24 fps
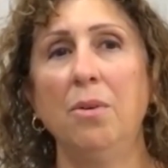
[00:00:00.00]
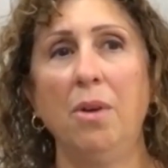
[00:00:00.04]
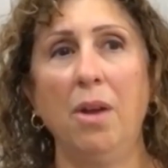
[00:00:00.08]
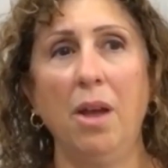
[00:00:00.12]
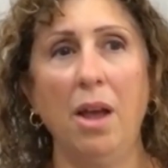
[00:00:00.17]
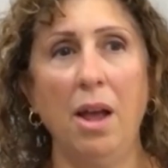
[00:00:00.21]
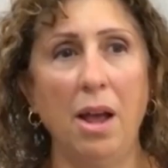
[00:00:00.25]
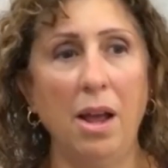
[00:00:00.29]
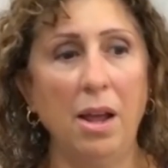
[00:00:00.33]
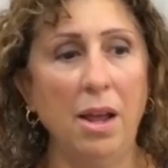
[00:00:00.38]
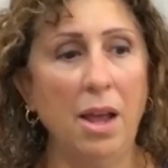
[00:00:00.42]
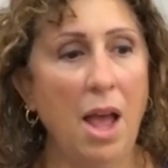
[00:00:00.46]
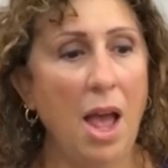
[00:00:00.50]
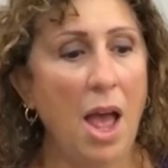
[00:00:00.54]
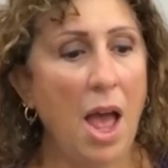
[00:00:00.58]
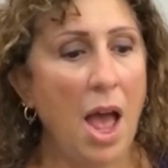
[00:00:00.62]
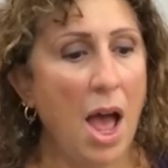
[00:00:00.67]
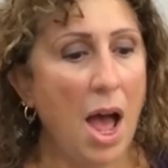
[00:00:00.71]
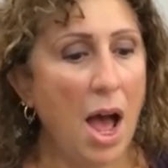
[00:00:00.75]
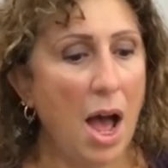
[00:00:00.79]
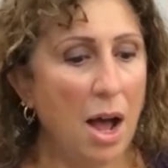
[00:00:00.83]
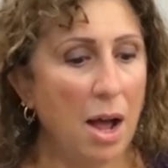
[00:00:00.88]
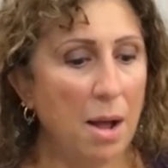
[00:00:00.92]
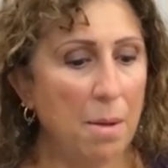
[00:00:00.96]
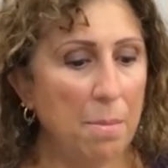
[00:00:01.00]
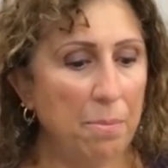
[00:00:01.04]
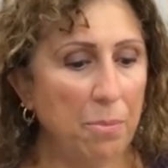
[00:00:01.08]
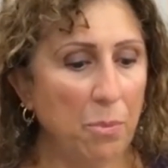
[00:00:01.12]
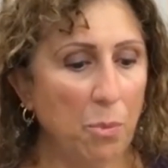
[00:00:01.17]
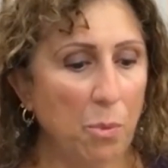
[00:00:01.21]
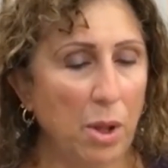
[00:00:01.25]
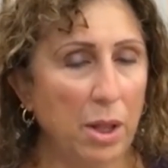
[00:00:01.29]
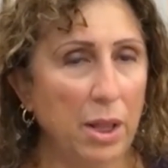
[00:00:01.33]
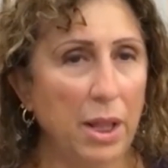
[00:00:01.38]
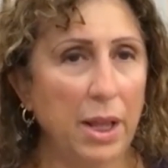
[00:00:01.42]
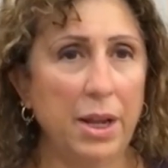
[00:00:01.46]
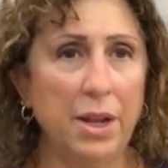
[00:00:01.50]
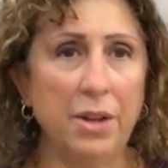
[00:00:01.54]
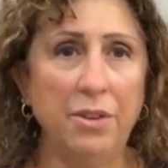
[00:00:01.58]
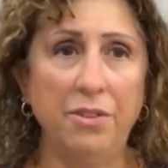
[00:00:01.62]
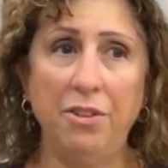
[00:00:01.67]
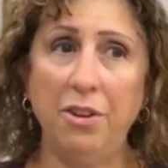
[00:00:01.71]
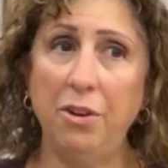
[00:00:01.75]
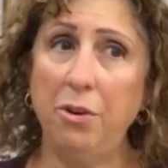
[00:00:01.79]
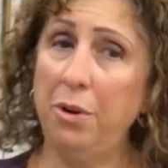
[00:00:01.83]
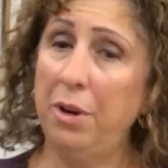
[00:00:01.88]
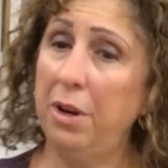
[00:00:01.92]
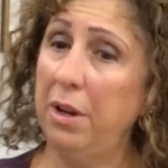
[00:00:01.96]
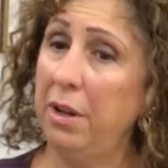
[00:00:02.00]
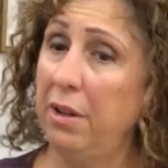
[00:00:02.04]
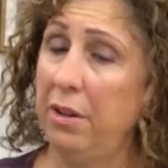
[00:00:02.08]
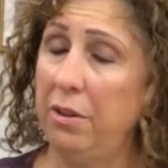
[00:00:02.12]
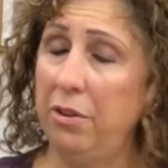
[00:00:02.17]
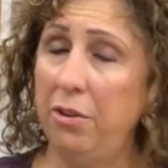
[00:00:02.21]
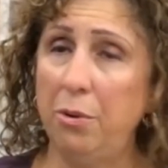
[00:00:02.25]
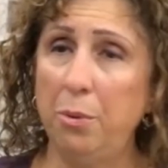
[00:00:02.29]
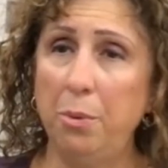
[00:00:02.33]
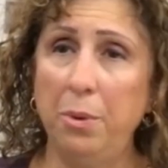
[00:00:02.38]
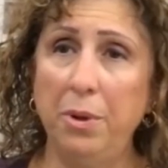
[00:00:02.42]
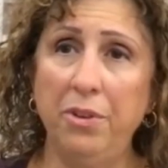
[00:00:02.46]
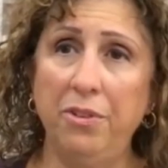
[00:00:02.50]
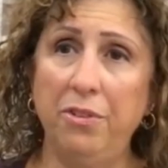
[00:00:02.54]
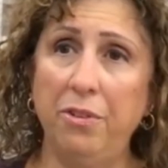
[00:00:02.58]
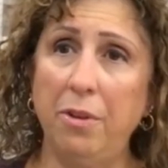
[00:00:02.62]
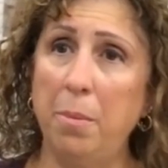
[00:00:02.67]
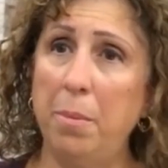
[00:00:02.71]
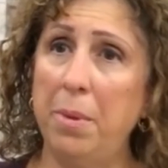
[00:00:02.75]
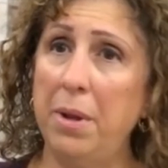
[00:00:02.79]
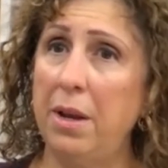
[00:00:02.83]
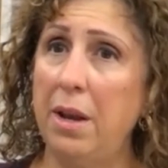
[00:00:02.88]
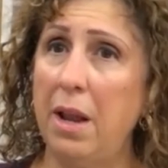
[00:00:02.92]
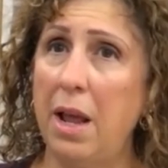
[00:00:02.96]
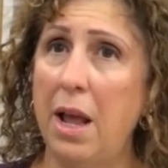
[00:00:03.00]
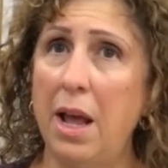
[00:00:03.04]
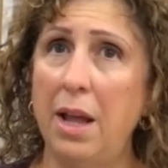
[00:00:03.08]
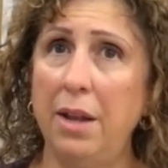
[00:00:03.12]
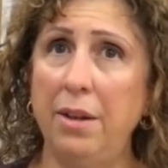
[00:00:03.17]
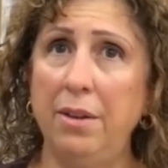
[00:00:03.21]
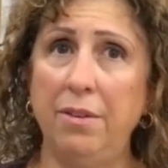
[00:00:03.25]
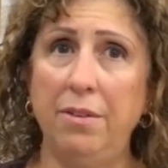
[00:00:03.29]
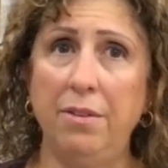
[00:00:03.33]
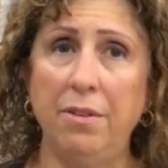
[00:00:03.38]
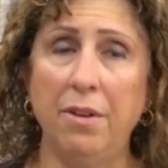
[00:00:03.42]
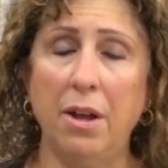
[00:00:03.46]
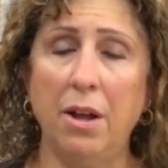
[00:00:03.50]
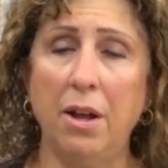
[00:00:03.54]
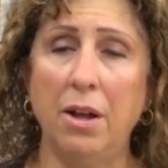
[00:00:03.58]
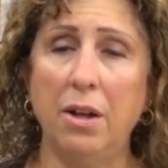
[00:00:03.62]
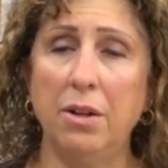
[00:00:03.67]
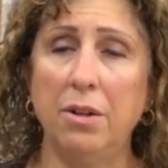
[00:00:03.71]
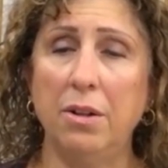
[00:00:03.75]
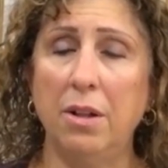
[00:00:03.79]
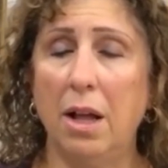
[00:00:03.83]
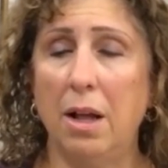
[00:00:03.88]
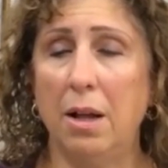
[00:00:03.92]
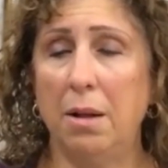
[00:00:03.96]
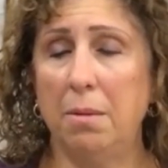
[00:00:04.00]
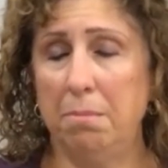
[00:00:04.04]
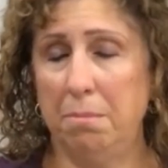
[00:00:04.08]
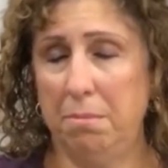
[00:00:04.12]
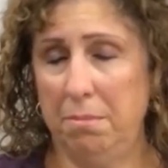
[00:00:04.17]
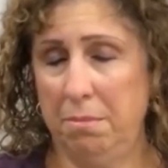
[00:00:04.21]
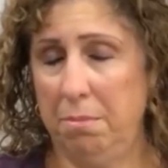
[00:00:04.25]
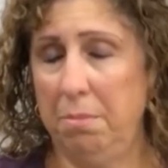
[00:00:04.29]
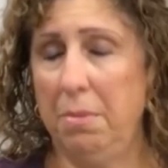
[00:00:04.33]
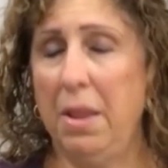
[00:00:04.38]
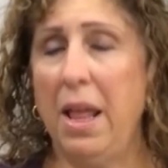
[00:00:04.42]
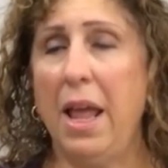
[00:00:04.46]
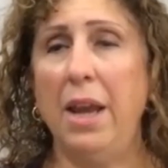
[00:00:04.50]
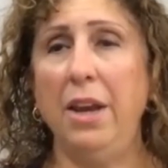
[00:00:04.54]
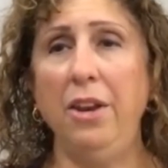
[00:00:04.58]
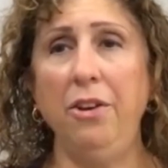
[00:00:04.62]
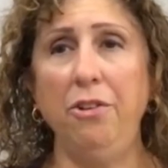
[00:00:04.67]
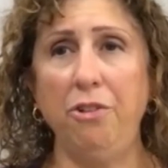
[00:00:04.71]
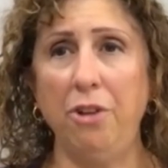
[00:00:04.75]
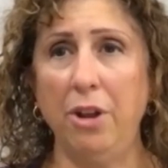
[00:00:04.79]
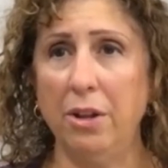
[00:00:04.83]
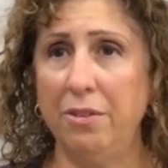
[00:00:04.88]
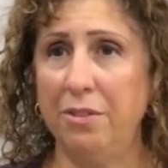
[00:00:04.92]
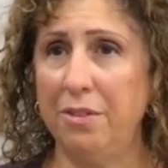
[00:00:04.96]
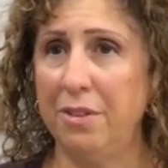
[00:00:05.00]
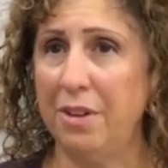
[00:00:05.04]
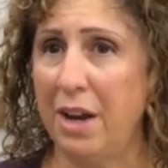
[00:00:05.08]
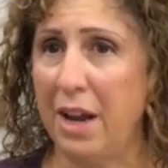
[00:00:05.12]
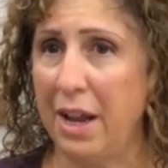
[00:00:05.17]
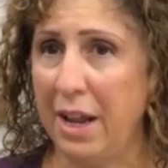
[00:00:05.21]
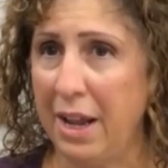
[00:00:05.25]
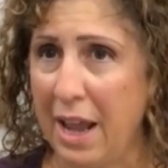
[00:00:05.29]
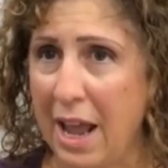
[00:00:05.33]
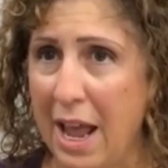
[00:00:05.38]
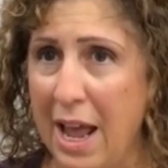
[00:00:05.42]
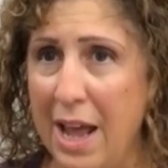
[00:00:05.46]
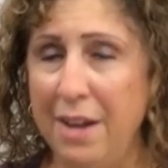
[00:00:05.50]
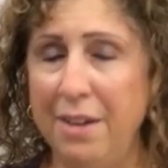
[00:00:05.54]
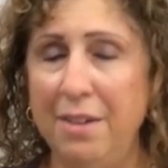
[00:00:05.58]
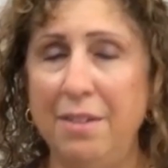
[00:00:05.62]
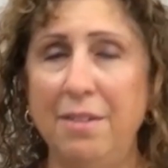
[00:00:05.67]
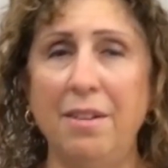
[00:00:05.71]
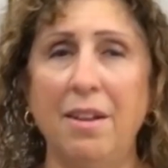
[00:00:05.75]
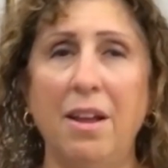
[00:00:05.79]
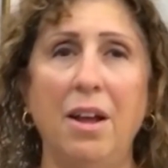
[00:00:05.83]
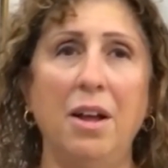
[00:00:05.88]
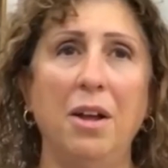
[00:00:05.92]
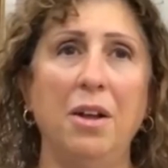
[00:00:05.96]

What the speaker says: Okay. Well, I continue to exhibit at any chance that I get.